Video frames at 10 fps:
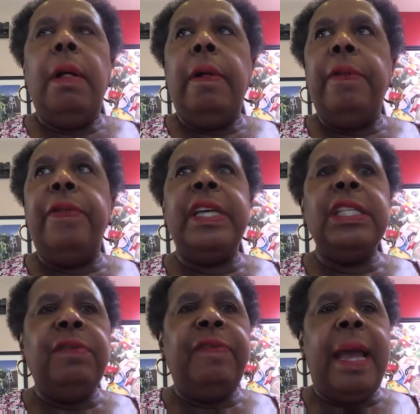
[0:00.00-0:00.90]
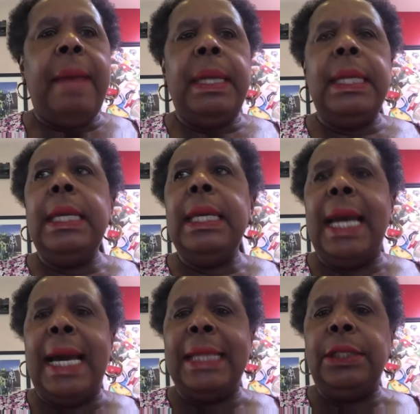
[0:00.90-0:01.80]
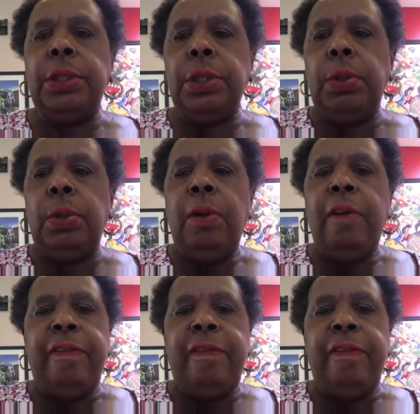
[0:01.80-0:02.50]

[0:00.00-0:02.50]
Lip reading: This family had to